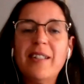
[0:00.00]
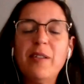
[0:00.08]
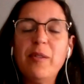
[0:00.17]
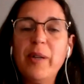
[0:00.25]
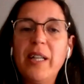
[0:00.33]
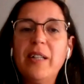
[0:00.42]
And
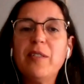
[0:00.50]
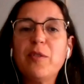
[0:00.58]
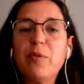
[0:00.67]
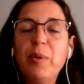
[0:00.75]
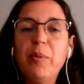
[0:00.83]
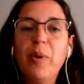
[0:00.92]
the
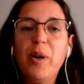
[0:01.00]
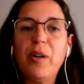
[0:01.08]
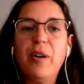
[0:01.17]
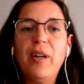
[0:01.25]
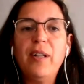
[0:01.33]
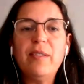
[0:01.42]
weekends we work
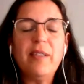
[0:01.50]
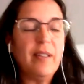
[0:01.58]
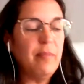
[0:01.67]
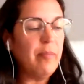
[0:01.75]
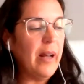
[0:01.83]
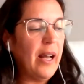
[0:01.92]
on
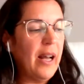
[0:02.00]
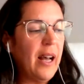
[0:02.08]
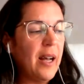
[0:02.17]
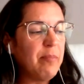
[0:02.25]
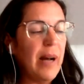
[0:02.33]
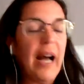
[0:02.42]

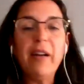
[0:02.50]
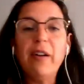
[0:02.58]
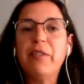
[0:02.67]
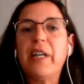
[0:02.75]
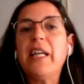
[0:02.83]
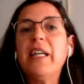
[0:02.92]

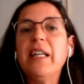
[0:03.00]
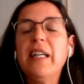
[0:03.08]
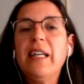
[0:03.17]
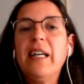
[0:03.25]
BioArray,